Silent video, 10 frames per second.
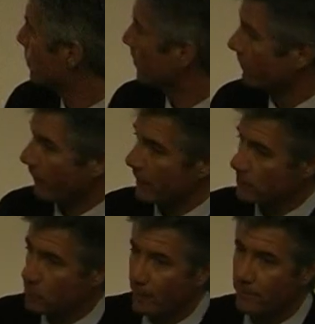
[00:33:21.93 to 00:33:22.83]
to
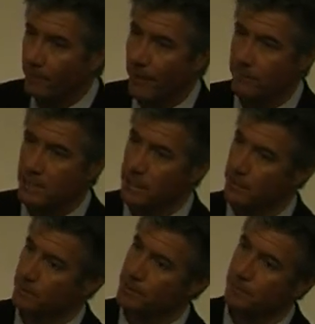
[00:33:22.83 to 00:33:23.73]
invite twenty-five
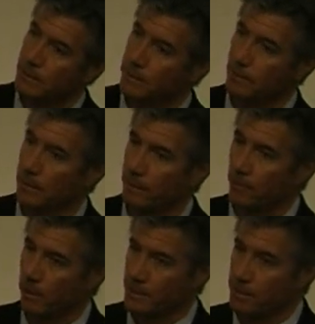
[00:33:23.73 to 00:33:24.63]
teams of
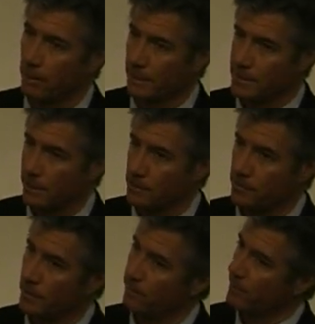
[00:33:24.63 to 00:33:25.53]
artists and
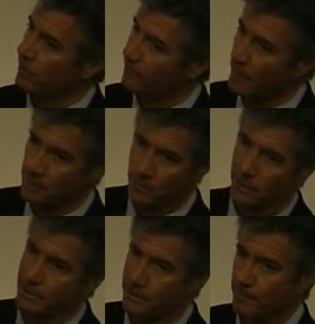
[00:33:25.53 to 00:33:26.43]
architects, uh, very famous
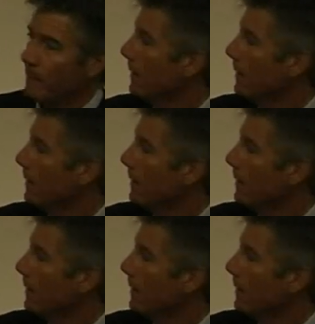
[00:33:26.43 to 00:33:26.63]
ones,